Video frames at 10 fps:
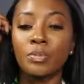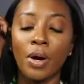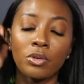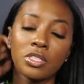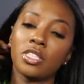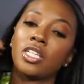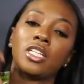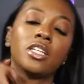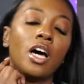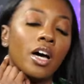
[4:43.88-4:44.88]

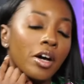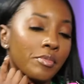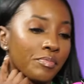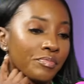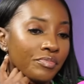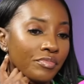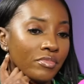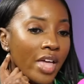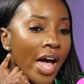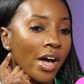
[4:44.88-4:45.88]
posted. um
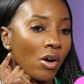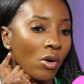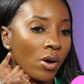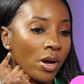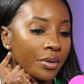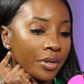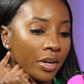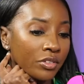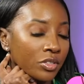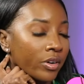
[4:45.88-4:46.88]
that on
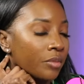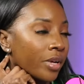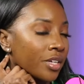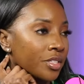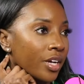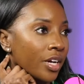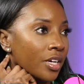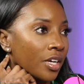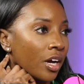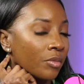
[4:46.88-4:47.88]
Instagram last
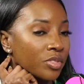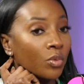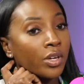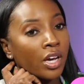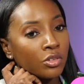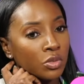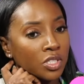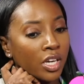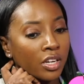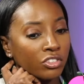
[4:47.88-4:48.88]
night. Um, someone else was
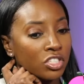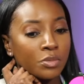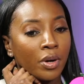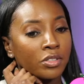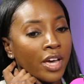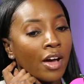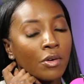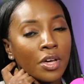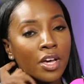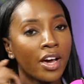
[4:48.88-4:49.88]
saying like she's burnt out.
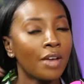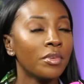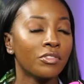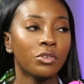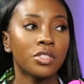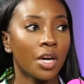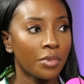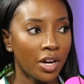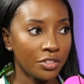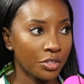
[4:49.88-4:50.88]
I've been a full time
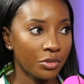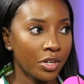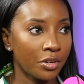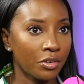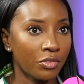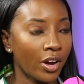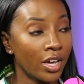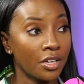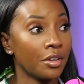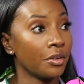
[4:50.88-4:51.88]
content creator for
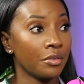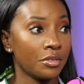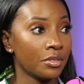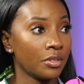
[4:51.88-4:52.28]
eight years.